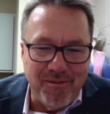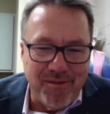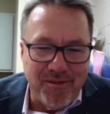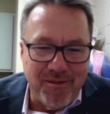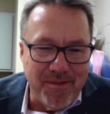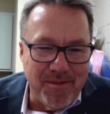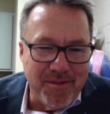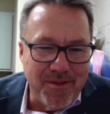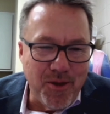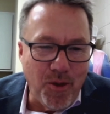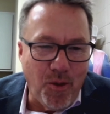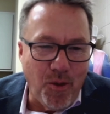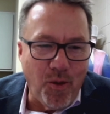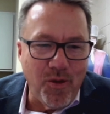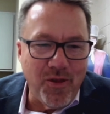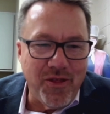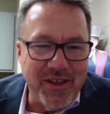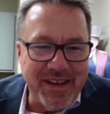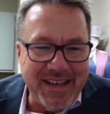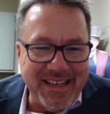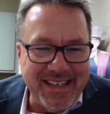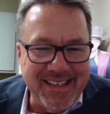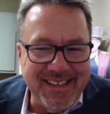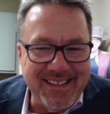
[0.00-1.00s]
I'm from
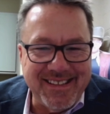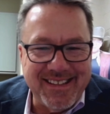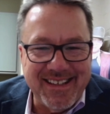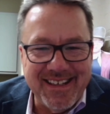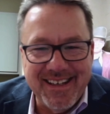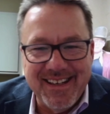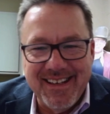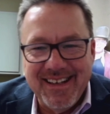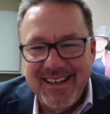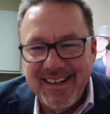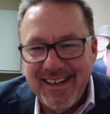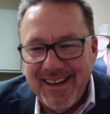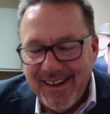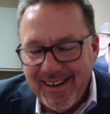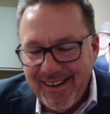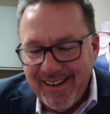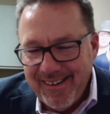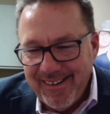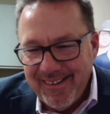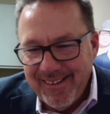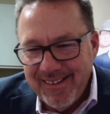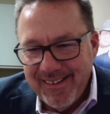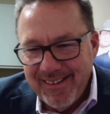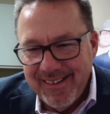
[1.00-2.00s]
Northeast
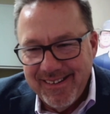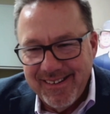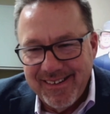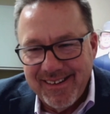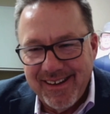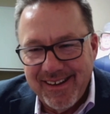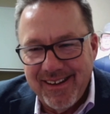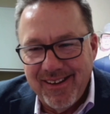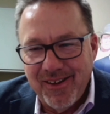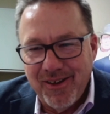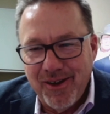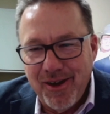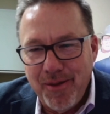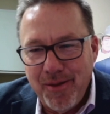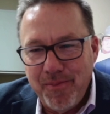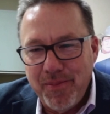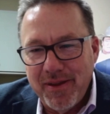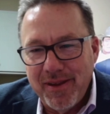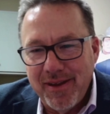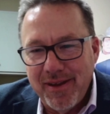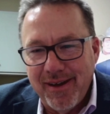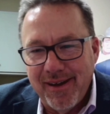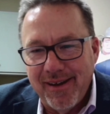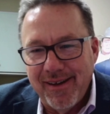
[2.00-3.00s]
Indiana, clear
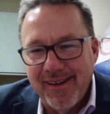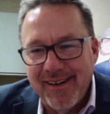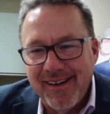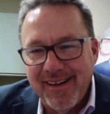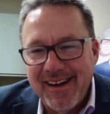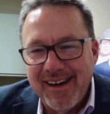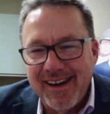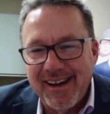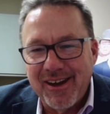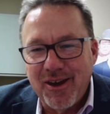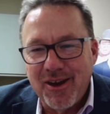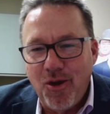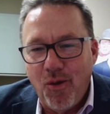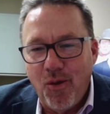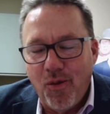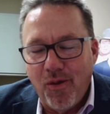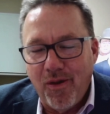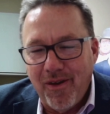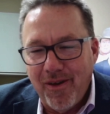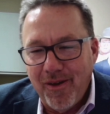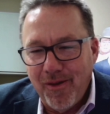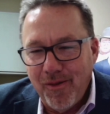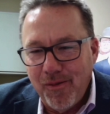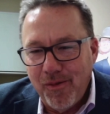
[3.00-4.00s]
up in the
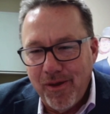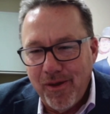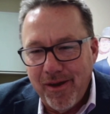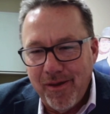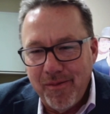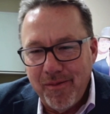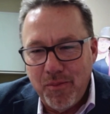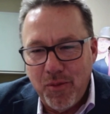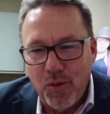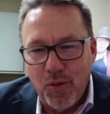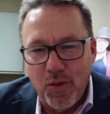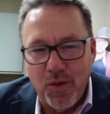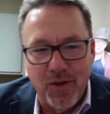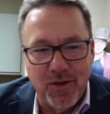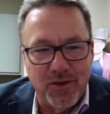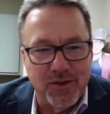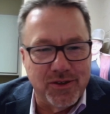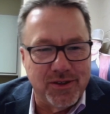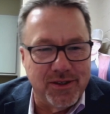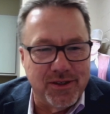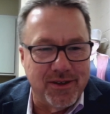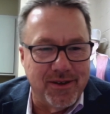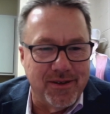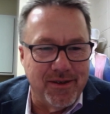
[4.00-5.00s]
corner where it
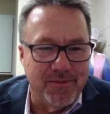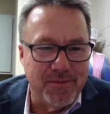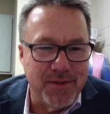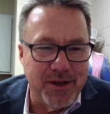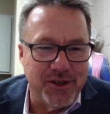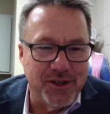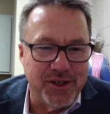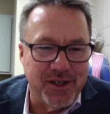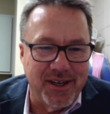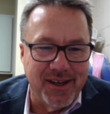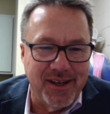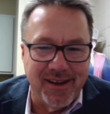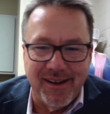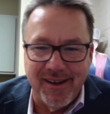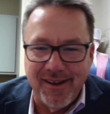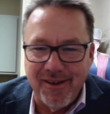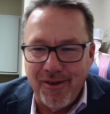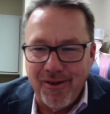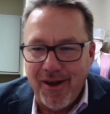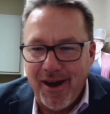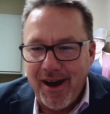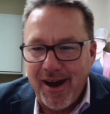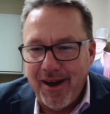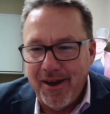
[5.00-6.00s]
borders Michigan
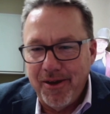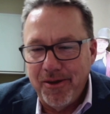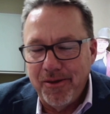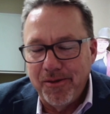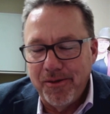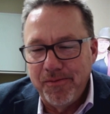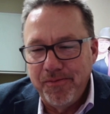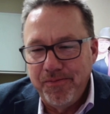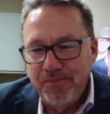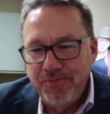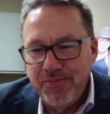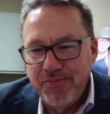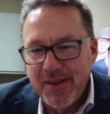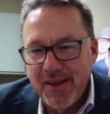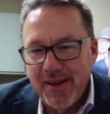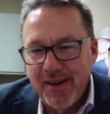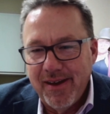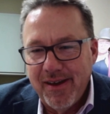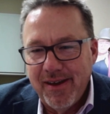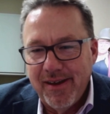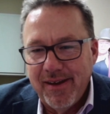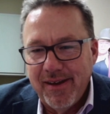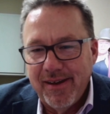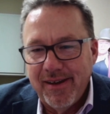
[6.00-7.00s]
and Ohio.
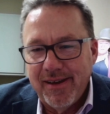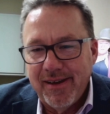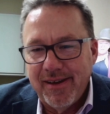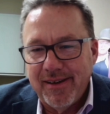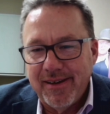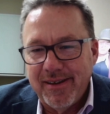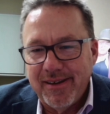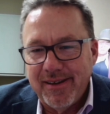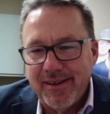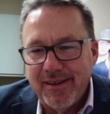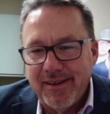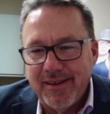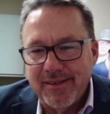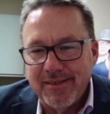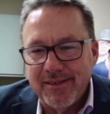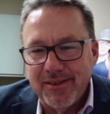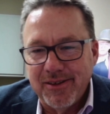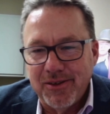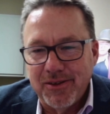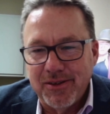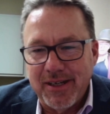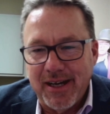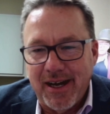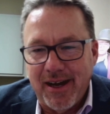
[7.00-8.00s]
A
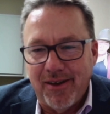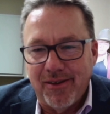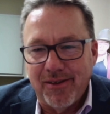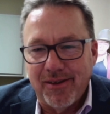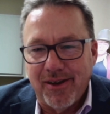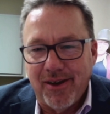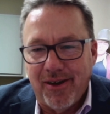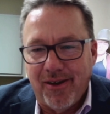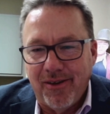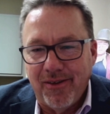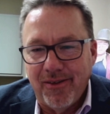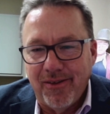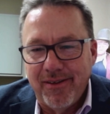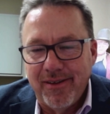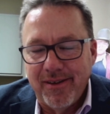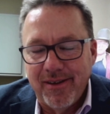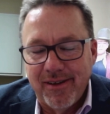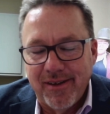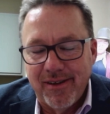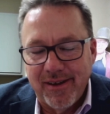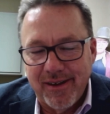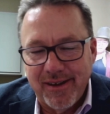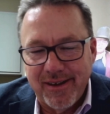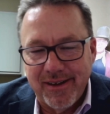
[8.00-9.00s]
little town called,
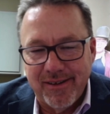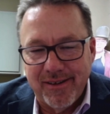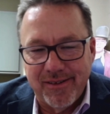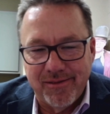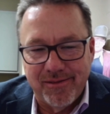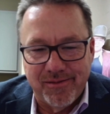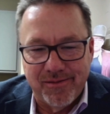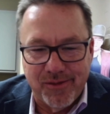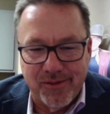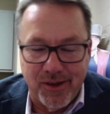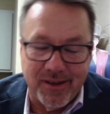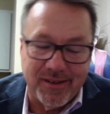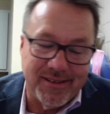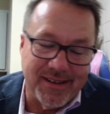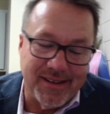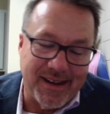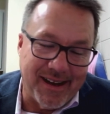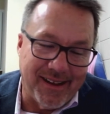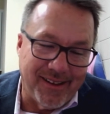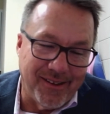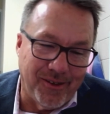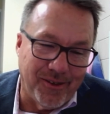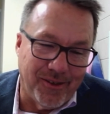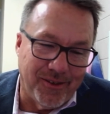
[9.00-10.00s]
well, it's
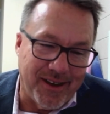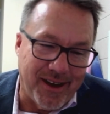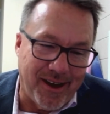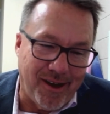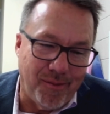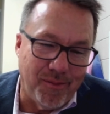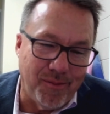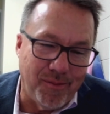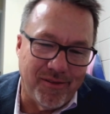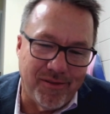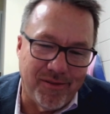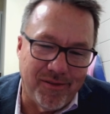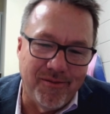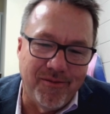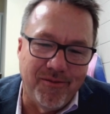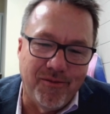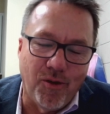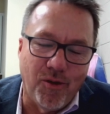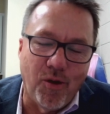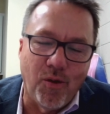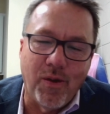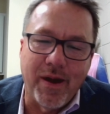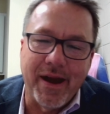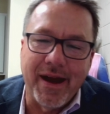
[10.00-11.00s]
not a little town, but from
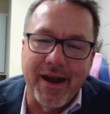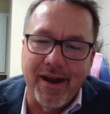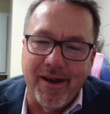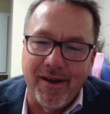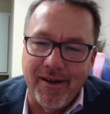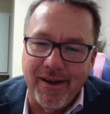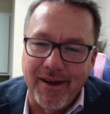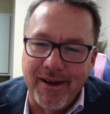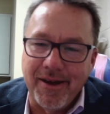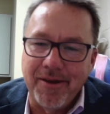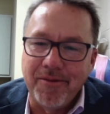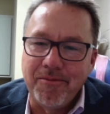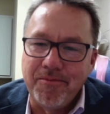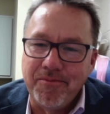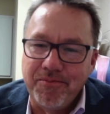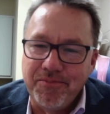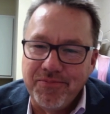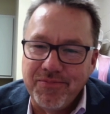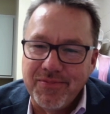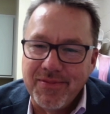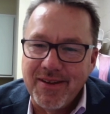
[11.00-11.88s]
Fort Wayne area.